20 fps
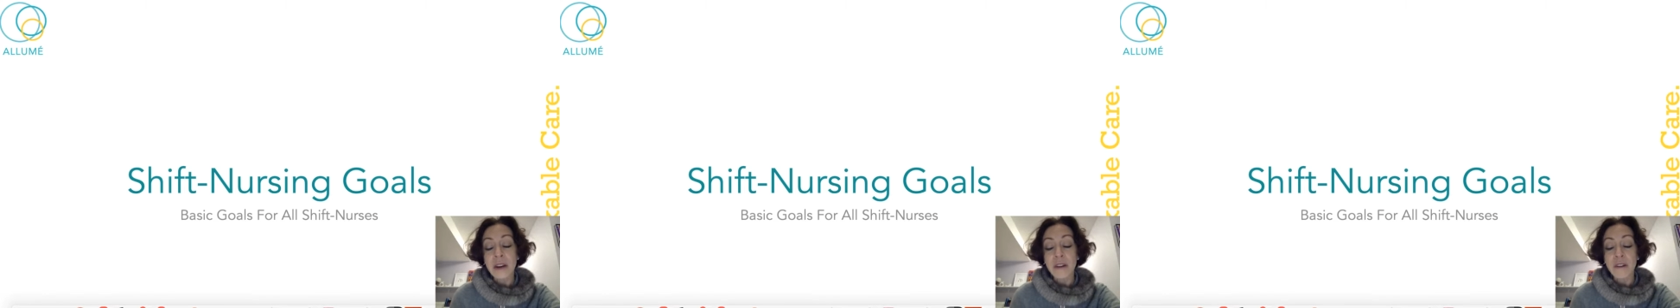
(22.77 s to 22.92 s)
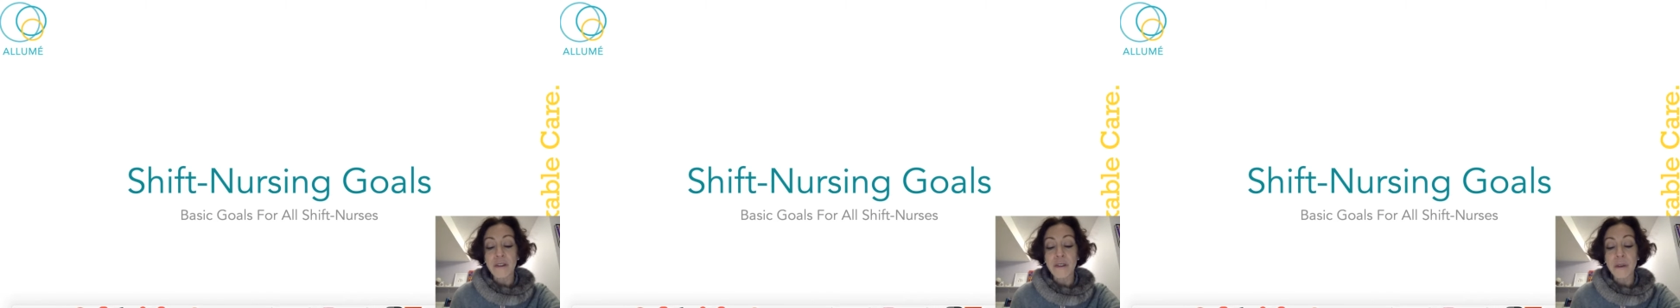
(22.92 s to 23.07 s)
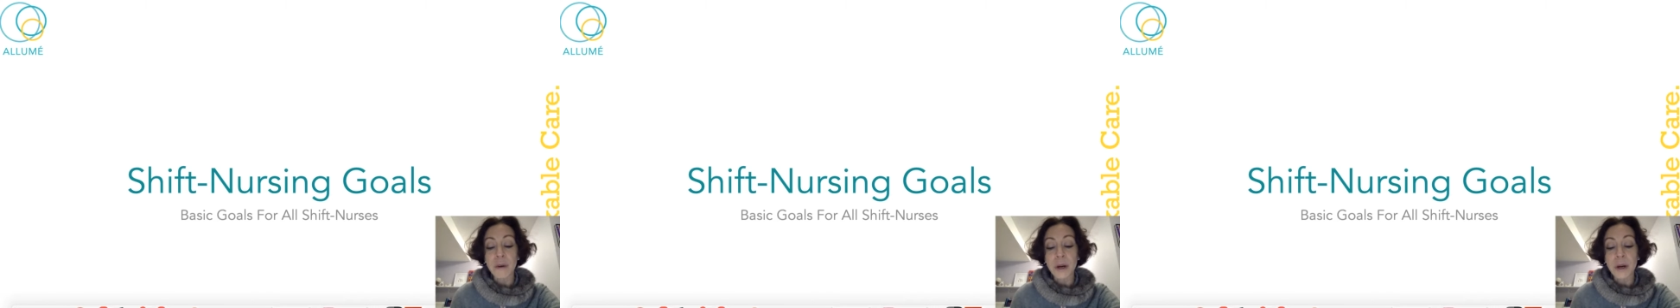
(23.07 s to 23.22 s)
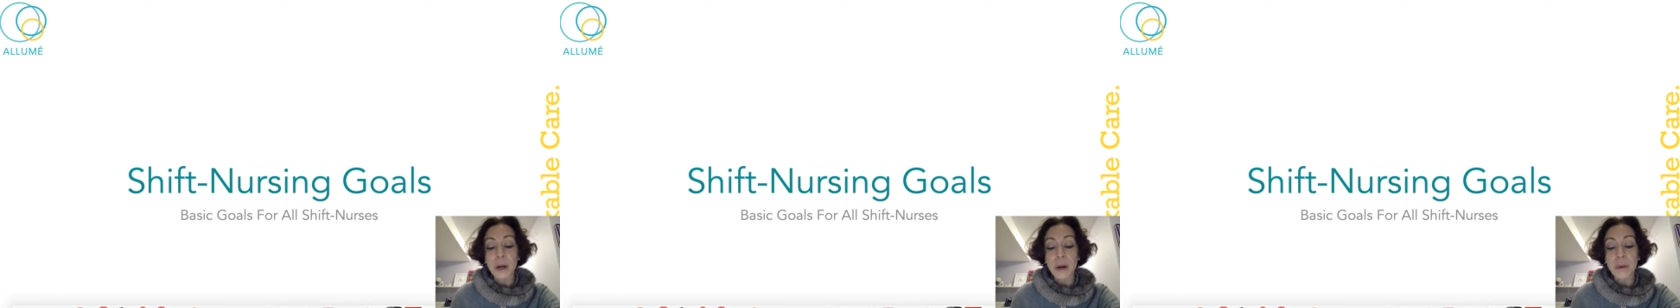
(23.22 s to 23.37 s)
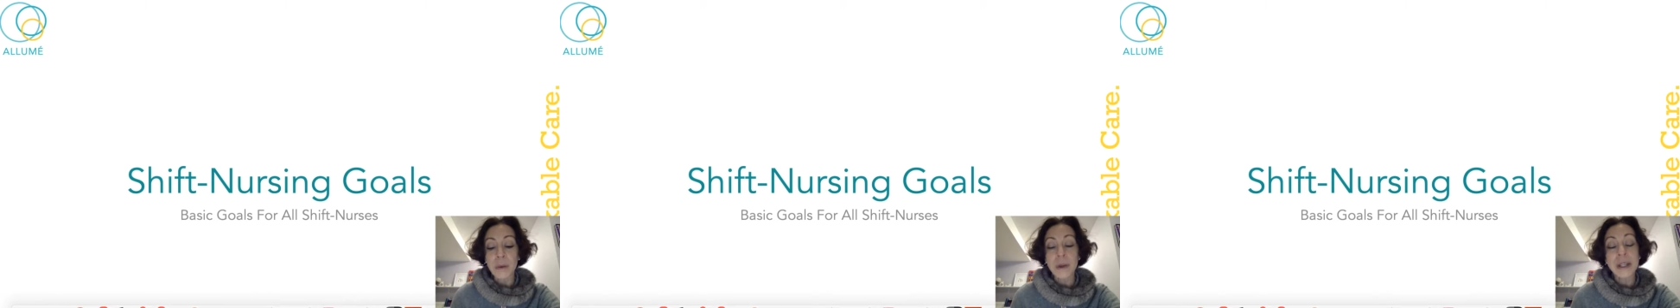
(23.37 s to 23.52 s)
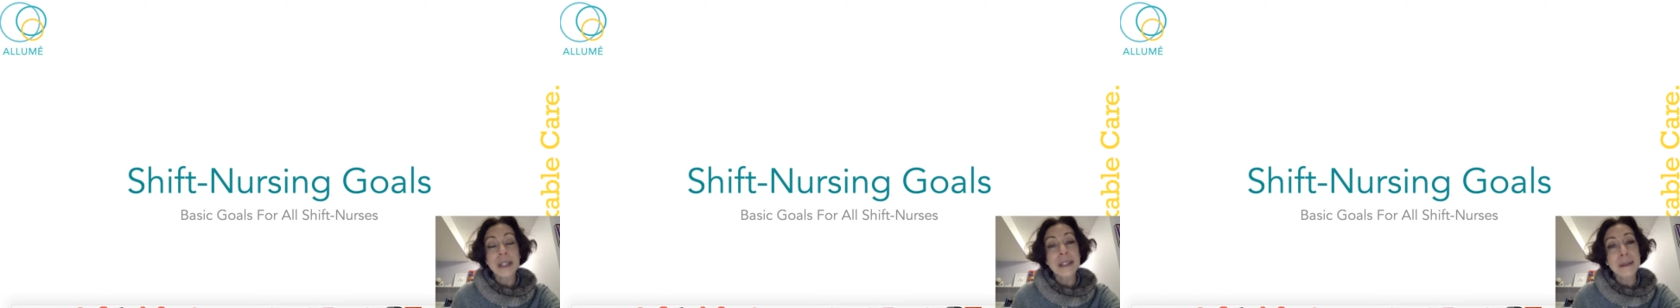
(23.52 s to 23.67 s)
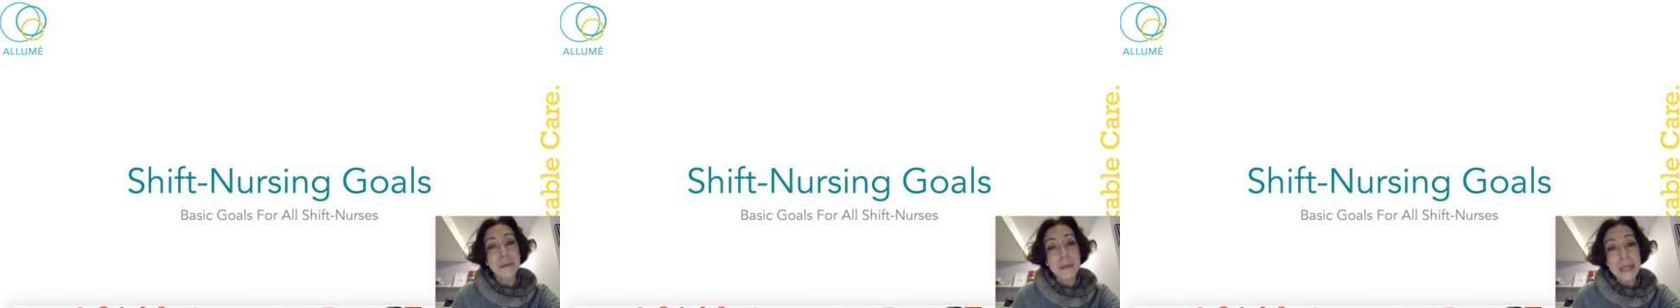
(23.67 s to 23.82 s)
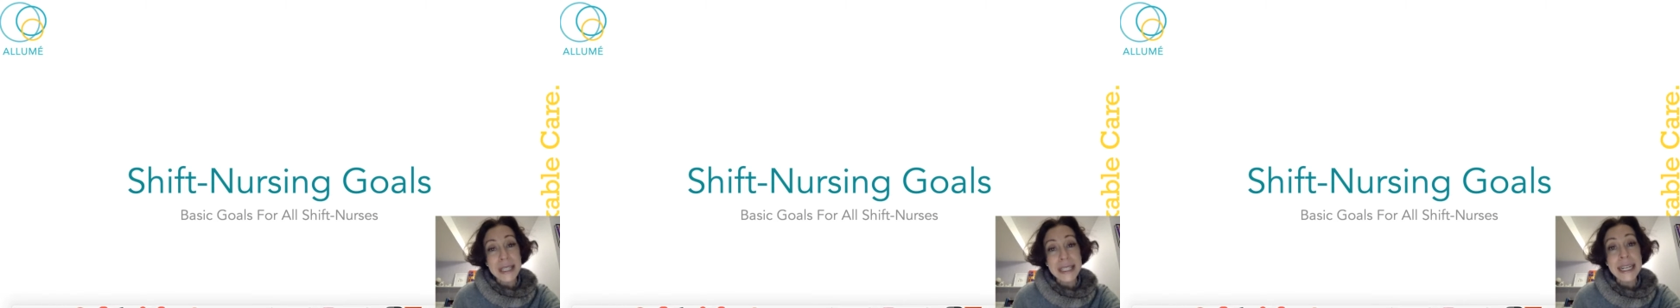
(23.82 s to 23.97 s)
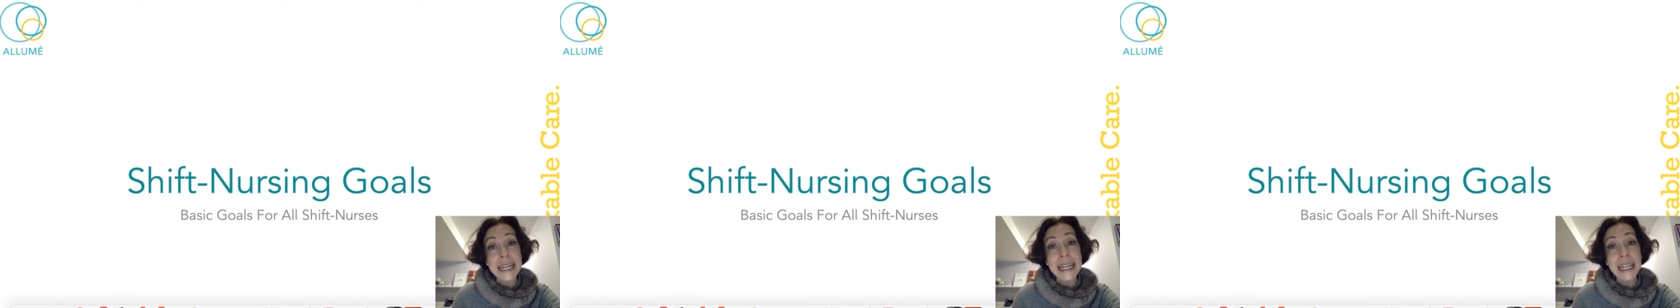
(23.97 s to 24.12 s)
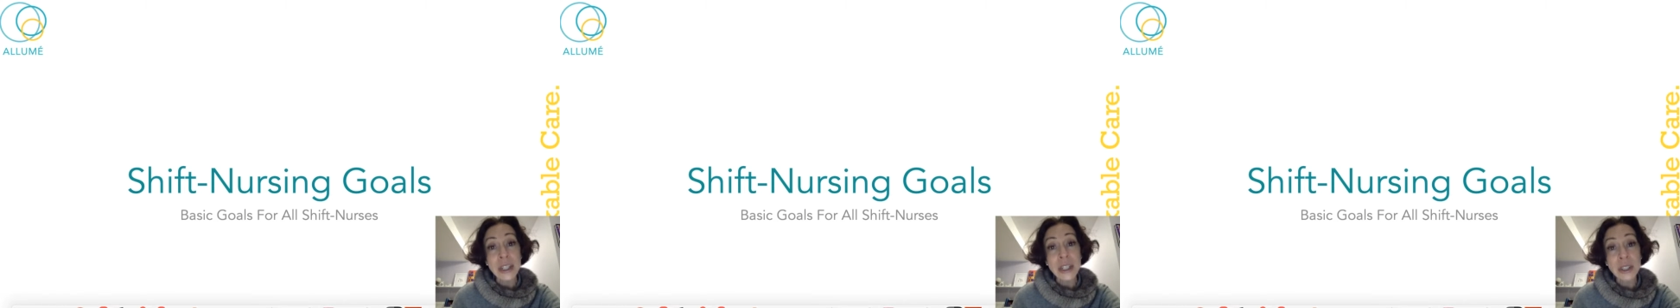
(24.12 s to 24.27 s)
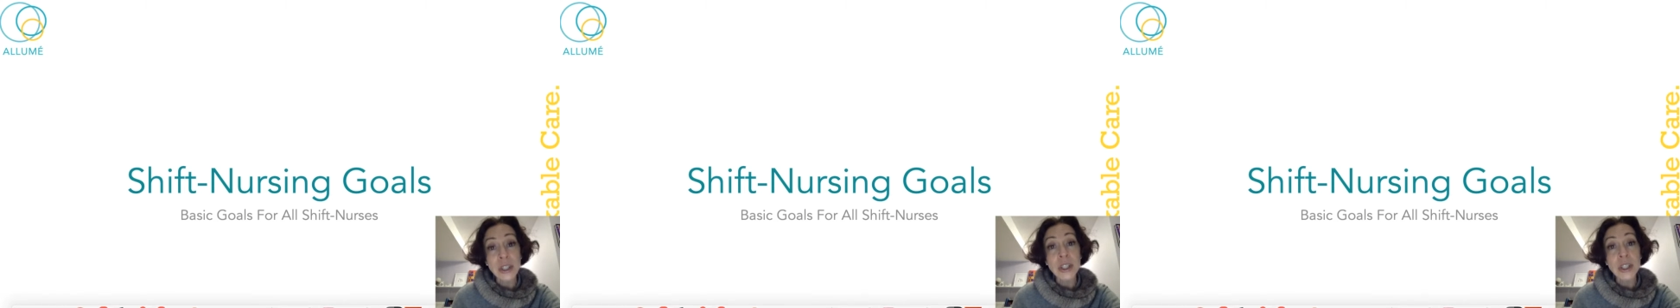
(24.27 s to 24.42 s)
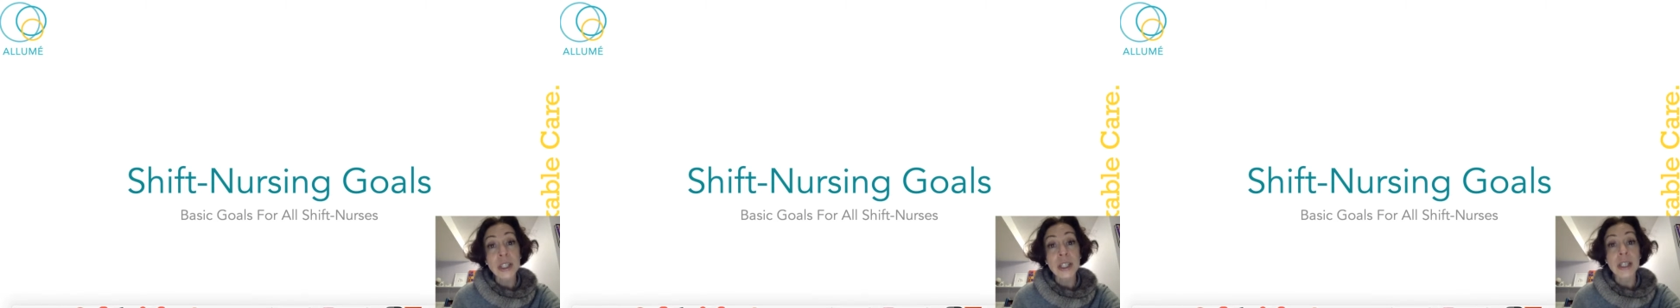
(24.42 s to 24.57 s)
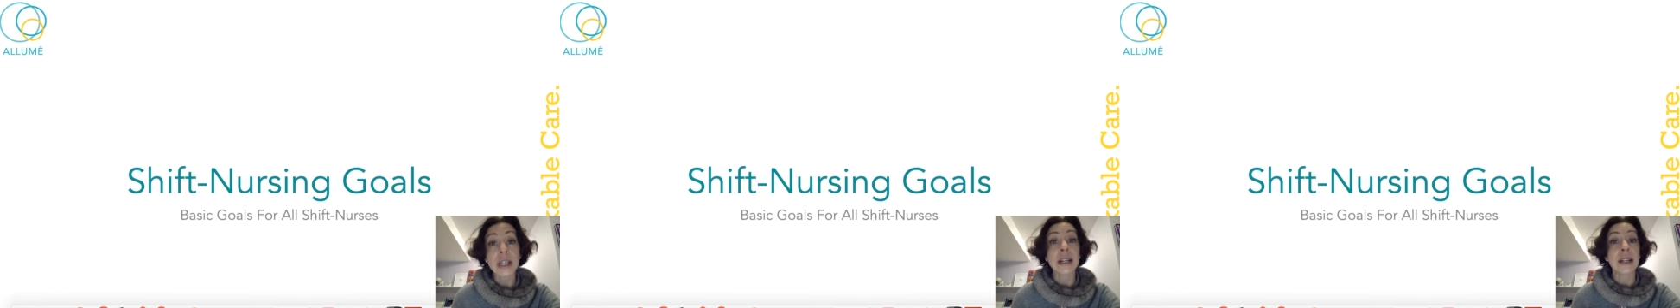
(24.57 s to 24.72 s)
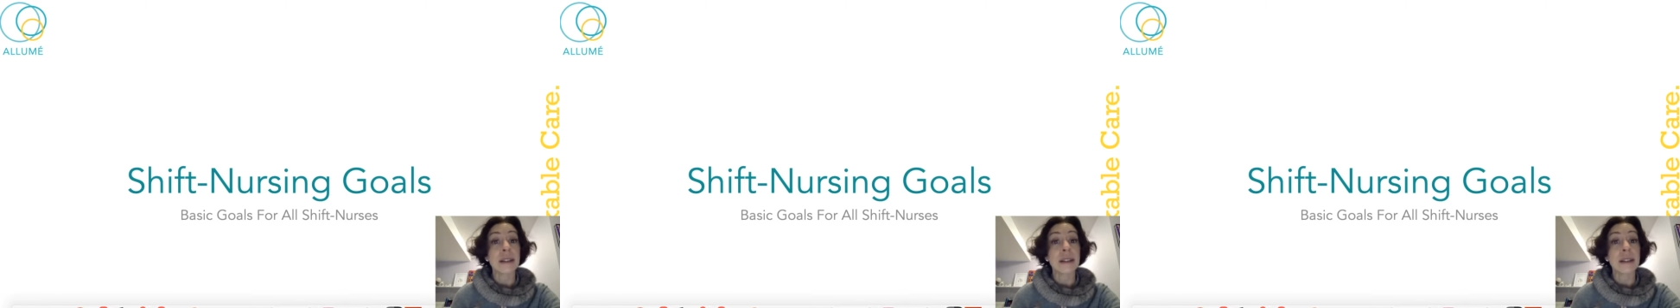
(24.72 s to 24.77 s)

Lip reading: for what some standard